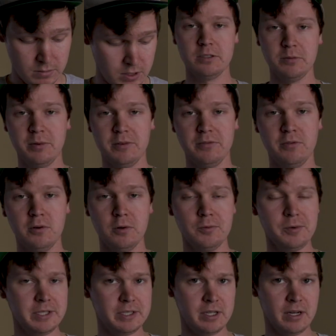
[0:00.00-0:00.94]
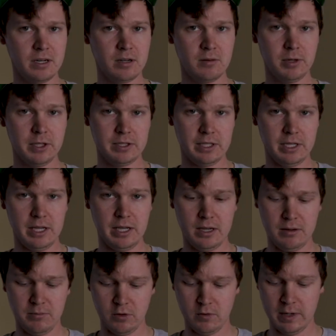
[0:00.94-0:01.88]
So before we talk about the
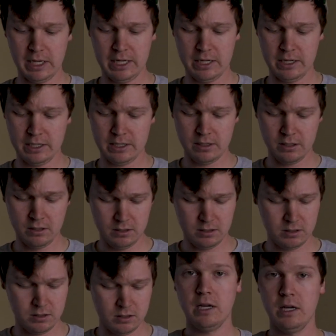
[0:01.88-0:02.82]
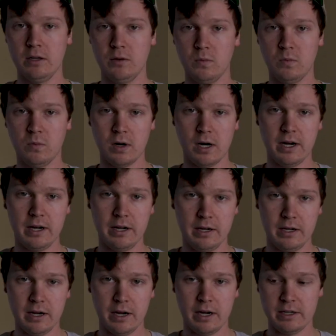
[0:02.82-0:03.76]
Amaran and
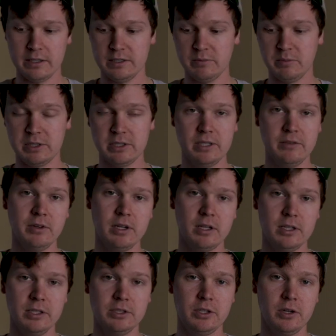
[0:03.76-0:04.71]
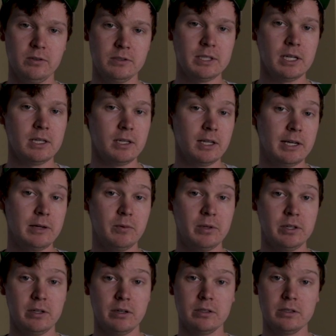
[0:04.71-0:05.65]
why I specifically chose that light
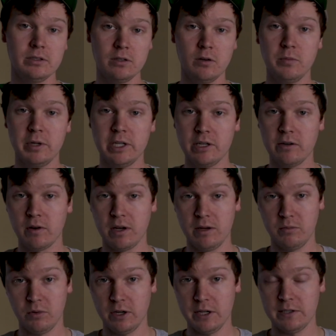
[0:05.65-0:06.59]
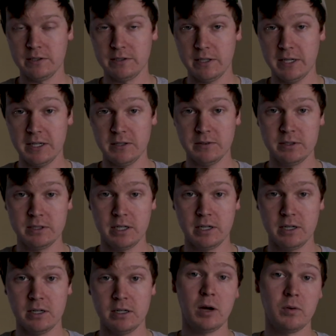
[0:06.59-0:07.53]
when there are so many great brands out
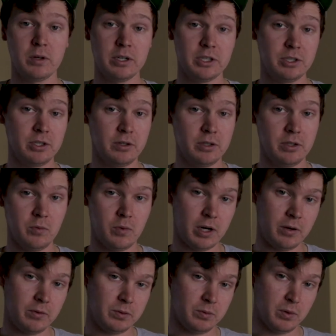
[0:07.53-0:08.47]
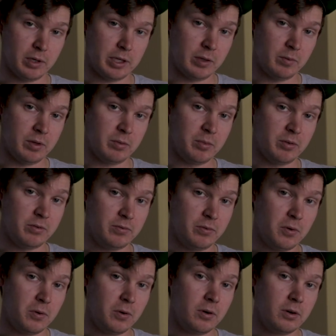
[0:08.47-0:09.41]
there, I want to show you what I was working with
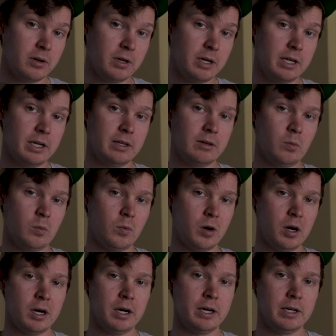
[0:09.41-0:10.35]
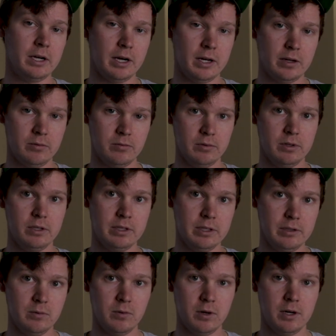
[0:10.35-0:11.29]
before and why I
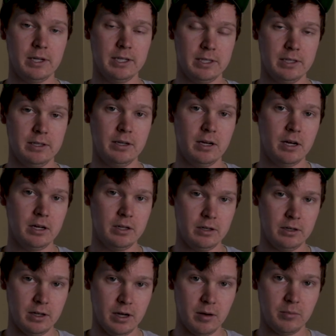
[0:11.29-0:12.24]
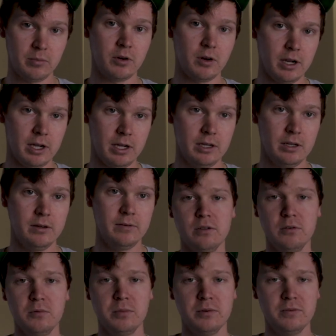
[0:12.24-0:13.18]
really wanted an upgrade.
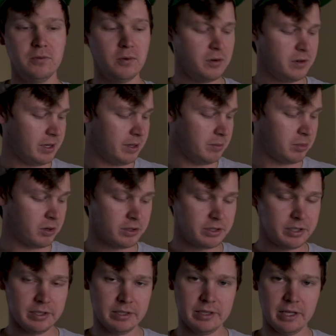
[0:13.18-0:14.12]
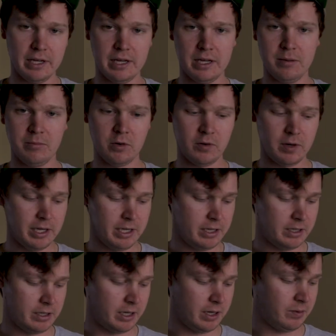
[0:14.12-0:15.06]
So before I purchased the
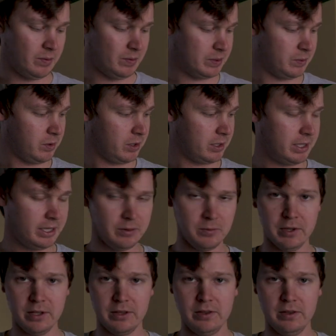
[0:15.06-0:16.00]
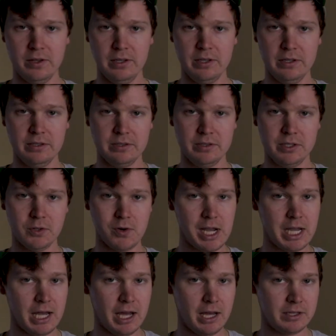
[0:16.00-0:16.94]
Amaran, I was working with these
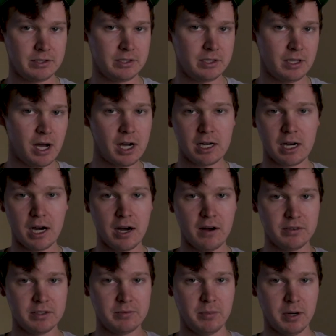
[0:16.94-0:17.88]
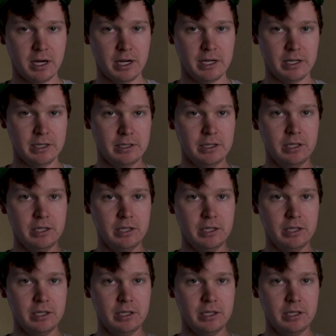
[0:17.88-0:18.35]
Dracast knockoffs by